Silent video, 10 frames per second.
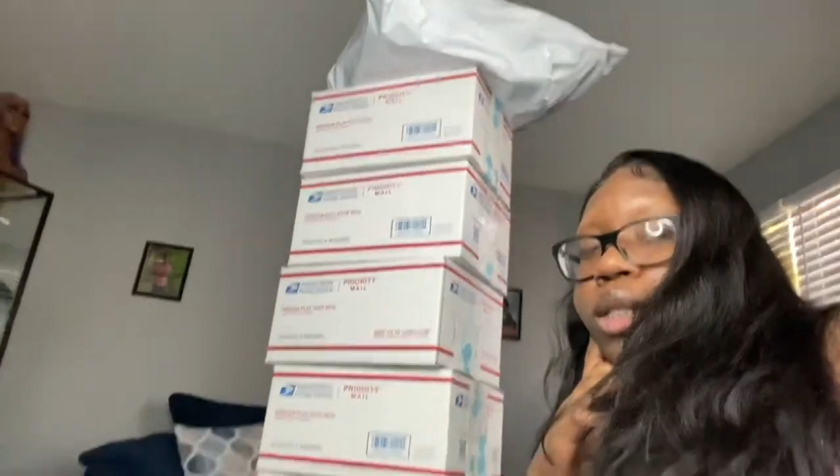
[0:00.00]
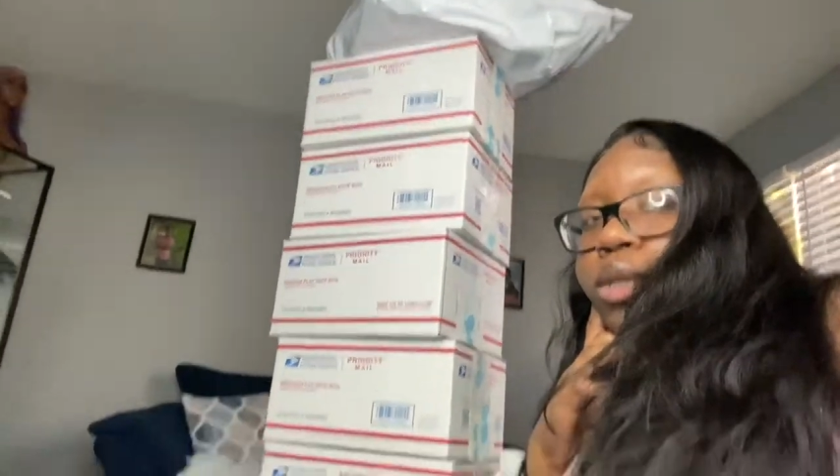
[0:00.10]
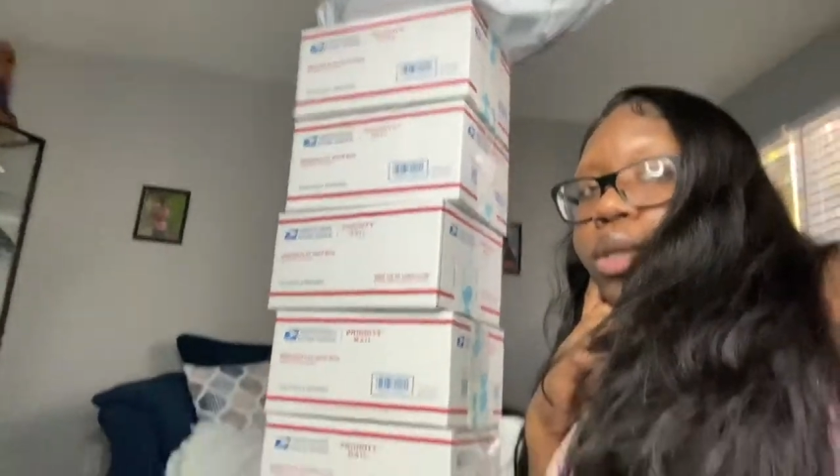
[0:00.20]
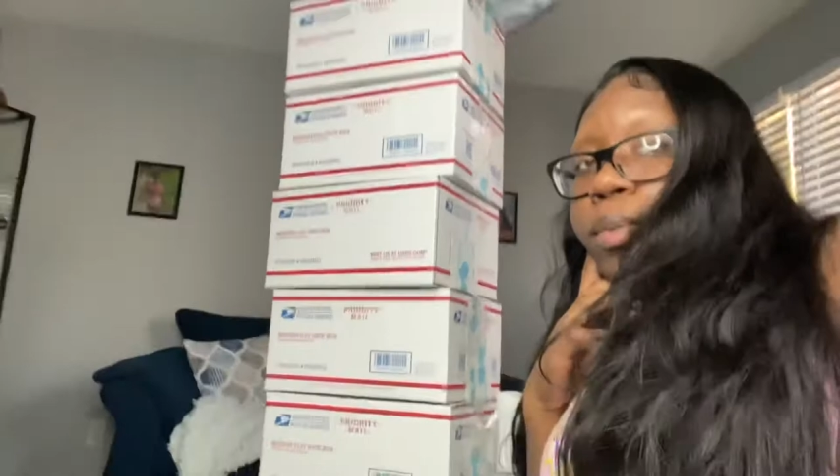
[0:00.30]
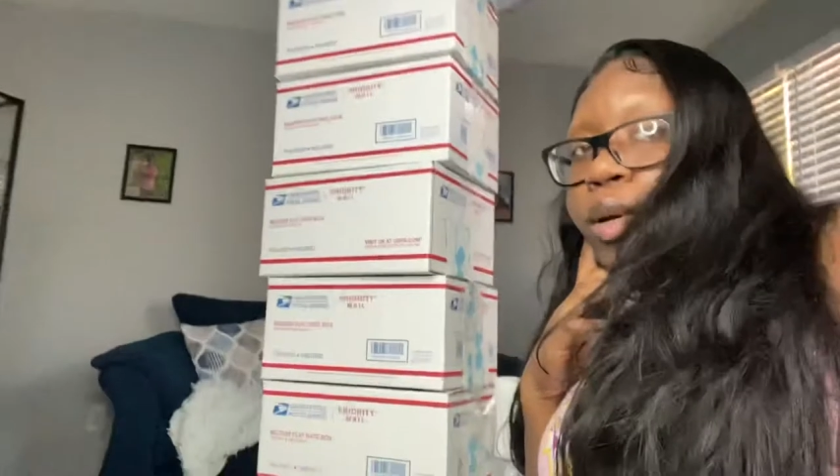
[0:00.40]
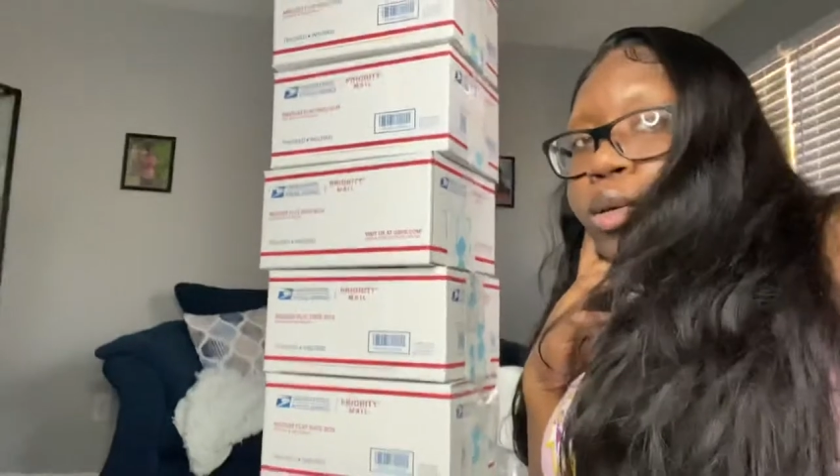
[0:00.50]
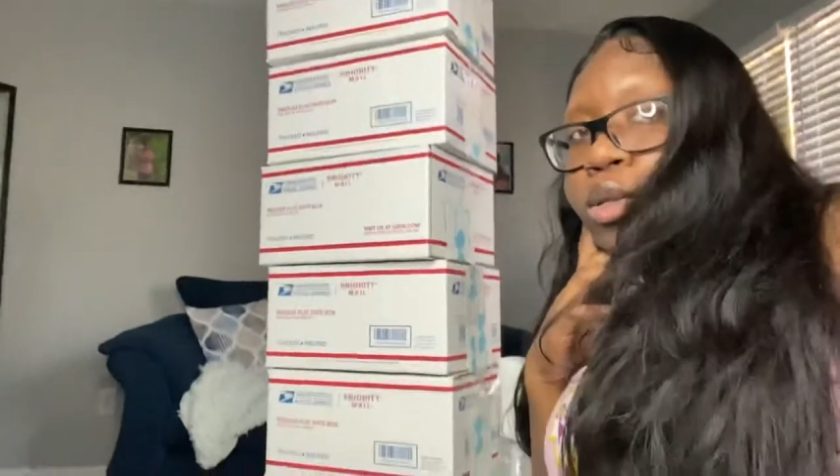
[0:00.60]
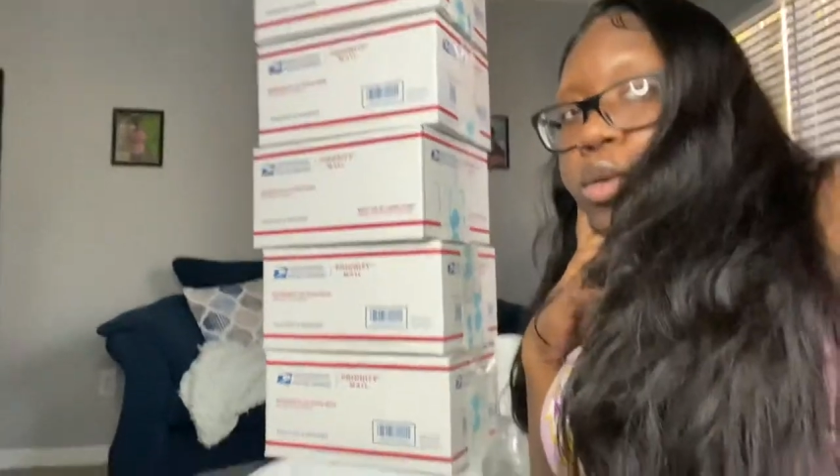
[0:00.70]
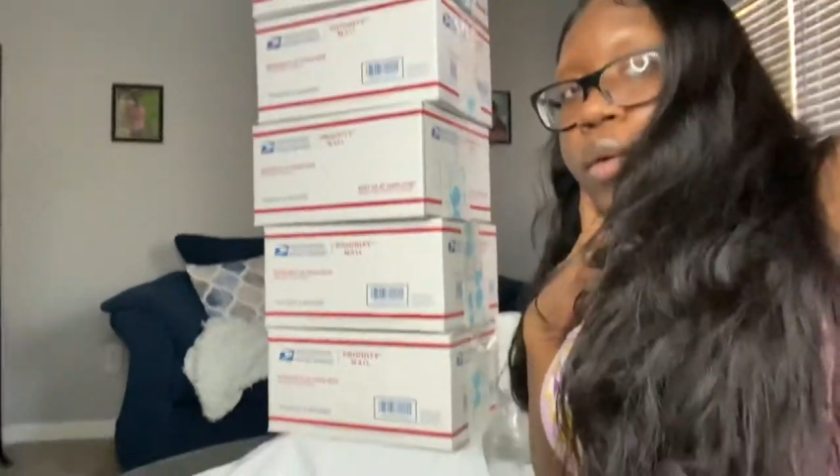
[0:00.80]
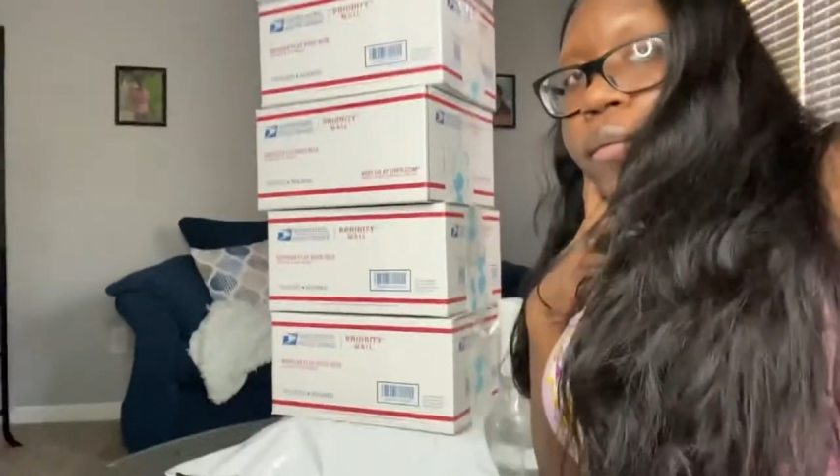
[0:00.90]
to the
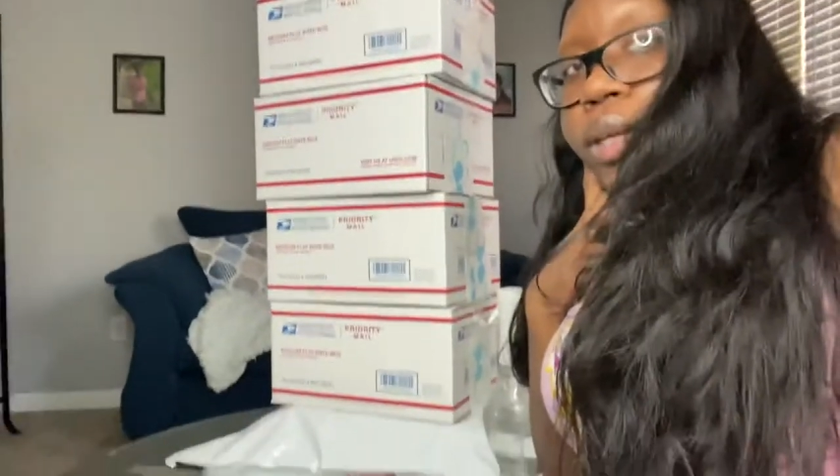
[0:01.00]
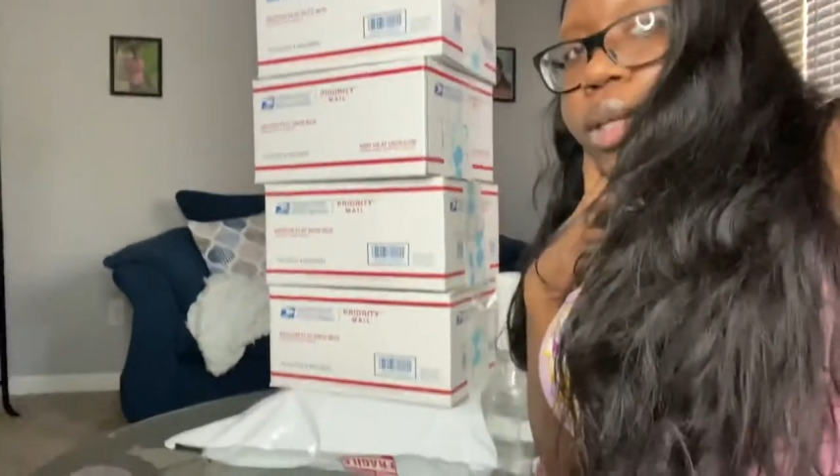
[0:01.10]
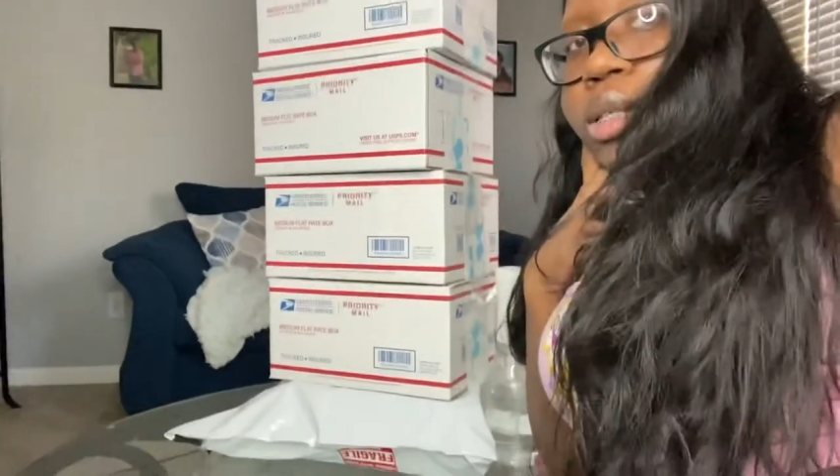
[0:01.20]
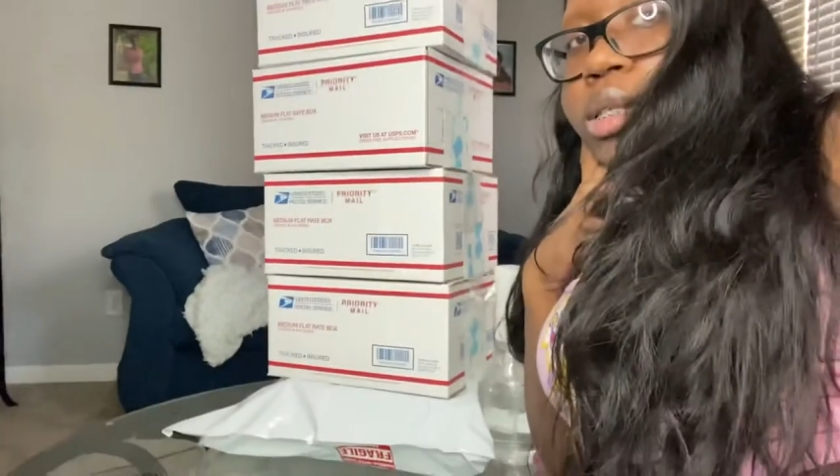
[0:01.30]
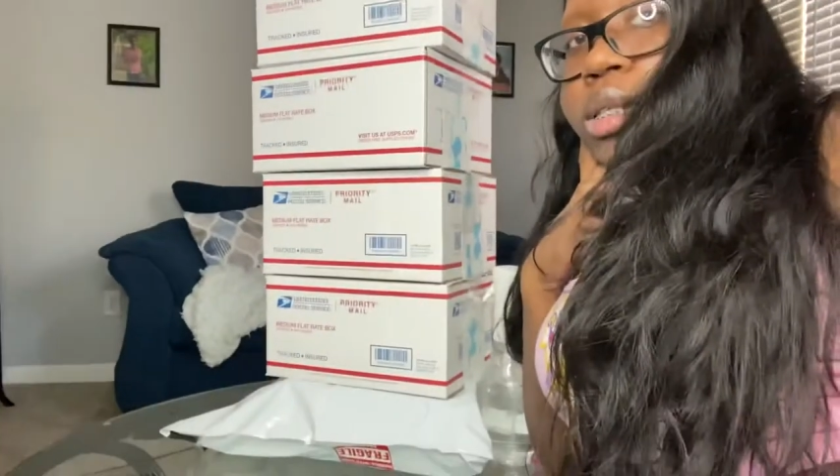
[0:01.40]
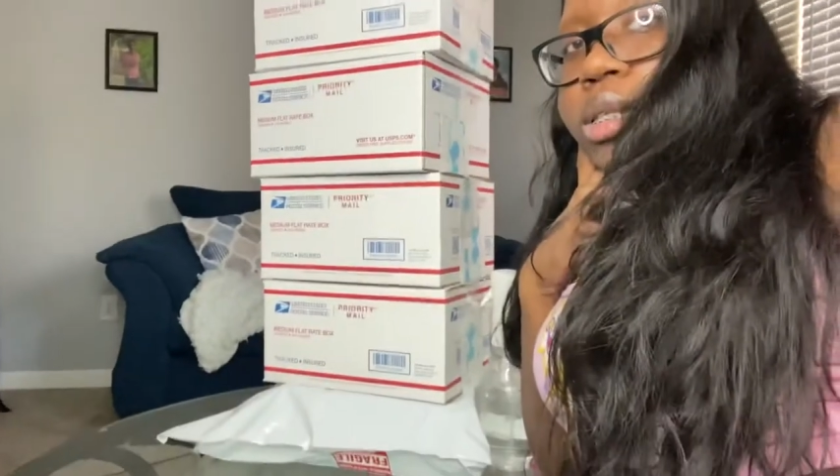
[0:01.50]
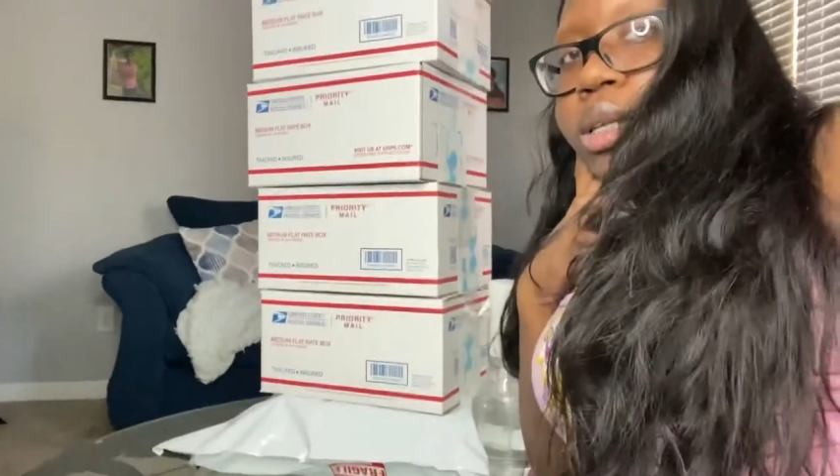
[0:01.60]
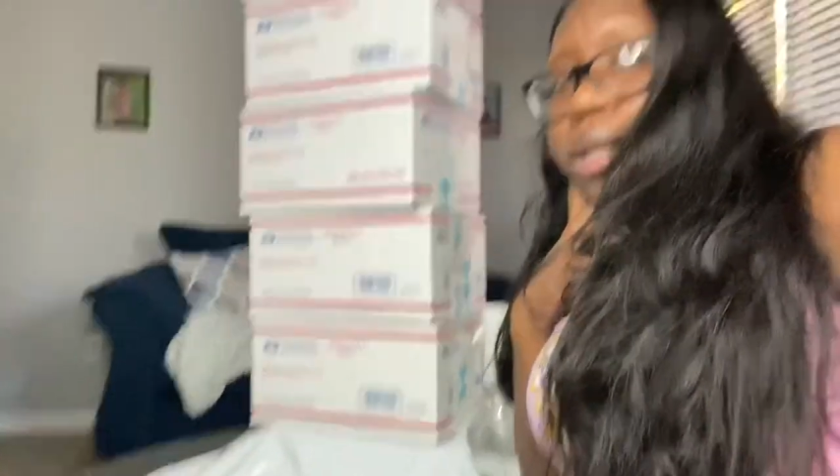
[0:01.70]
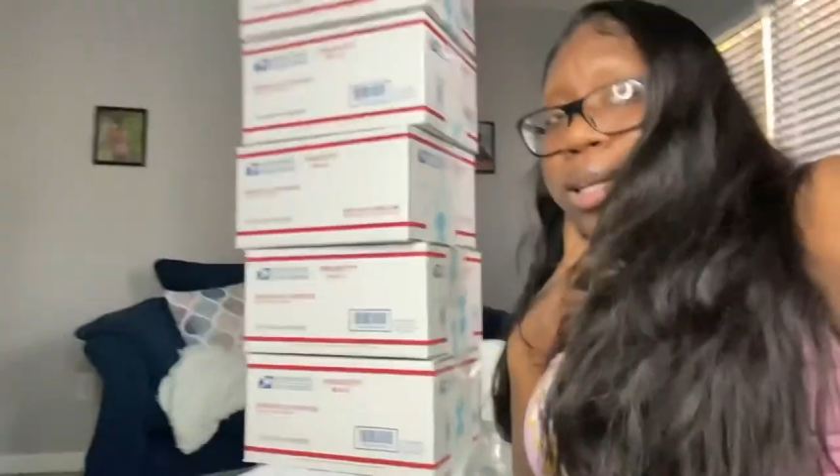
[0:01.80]
post office.